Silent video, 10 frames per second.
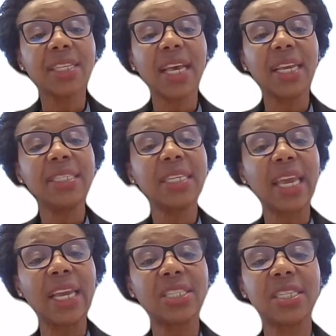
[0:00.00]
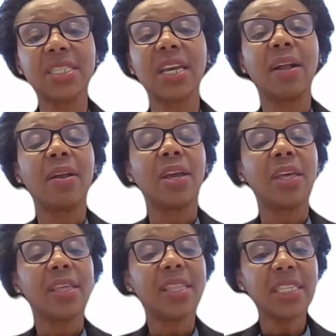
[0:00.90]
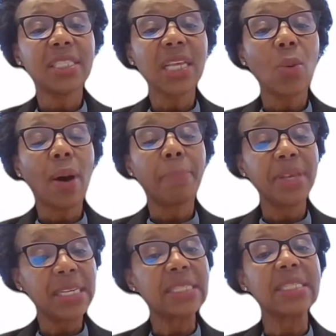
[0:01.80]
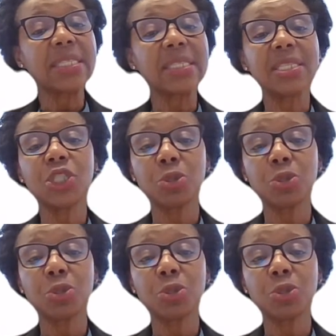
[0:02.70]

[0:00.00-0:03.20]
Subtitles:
As I indicated, this is our peak season,